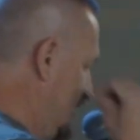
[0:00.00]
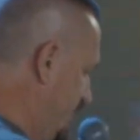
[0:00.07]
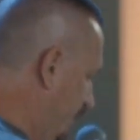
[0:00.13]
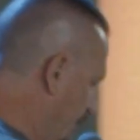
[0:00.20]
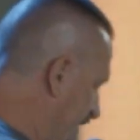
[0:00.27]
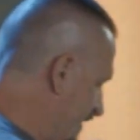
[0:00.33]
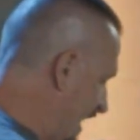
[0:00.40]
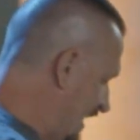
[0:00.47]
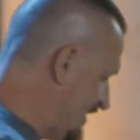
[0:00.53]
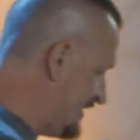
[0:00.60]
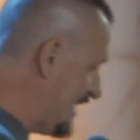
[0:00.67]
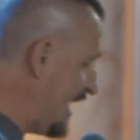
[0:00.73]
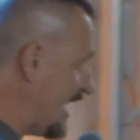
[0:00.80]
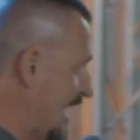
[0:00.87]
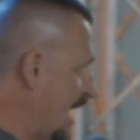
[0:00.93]
during that
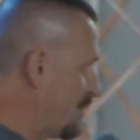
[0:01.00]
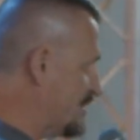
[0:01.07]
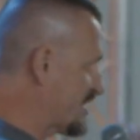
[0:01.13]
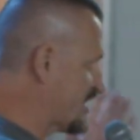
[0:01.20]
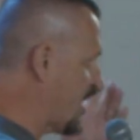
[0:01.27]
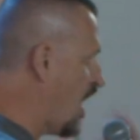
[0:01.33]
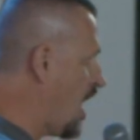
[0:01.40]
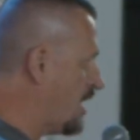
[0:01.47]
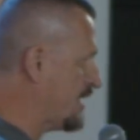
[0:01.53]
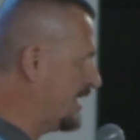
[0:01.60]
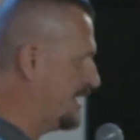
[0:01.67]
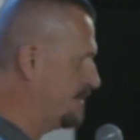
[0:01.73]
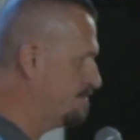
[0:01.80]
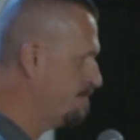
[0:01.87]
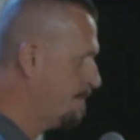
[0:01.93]
day, I was
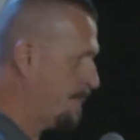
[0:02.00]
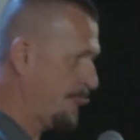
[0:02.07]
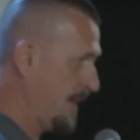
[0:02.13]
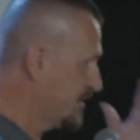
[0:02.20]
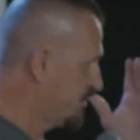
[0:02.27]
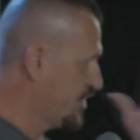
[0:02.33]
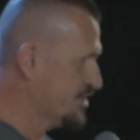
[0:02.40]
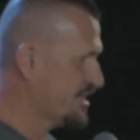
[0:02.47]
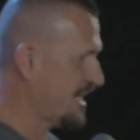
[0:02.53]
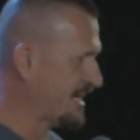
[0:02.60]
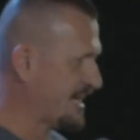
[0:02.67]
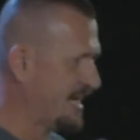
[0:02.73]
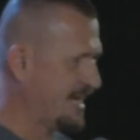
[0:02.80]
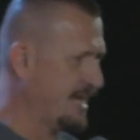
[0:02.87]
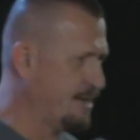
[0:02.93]
talking just like
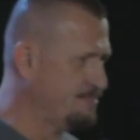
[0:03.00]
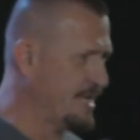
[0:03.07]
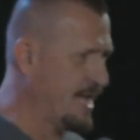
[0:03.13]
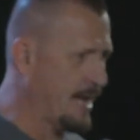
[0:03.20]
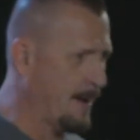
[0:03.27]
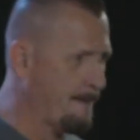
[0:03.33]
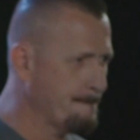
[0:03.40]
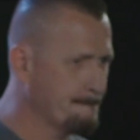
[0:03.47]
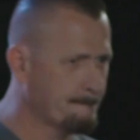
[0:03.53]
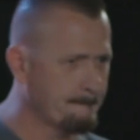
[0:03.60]
I am now.